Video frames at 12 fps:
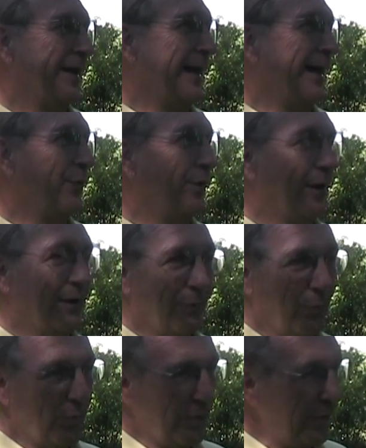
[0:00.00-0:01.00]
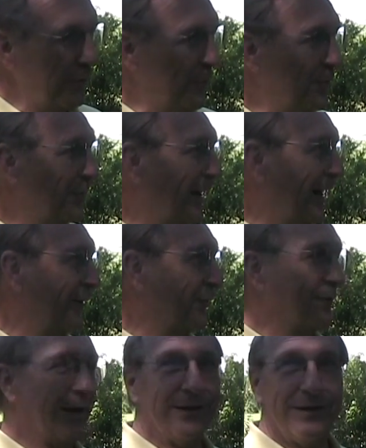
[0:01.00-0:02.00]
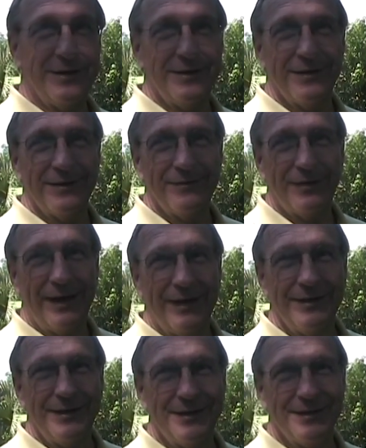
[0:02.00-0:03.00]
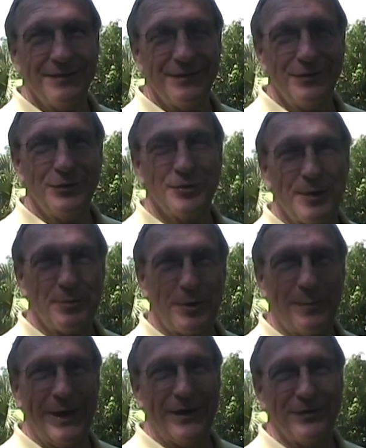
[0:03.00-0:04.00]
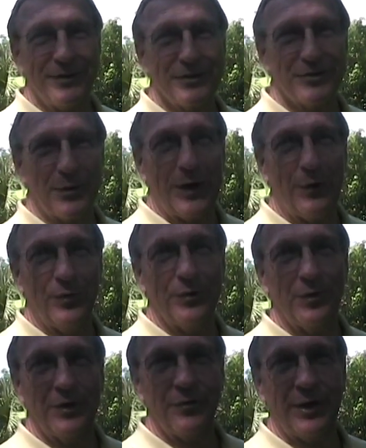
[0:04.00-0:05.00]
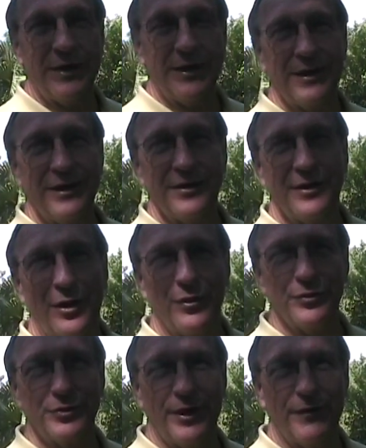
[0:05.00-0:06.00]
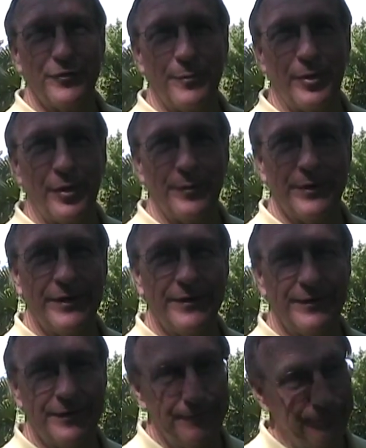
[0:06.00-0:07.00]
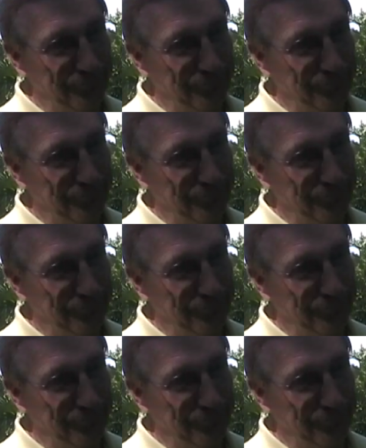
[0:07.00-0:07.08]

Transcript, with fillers: and I went, whoa! I don't. I need to. I need to do something about this. So sure. I went, went right in and called the sheriff's department, and then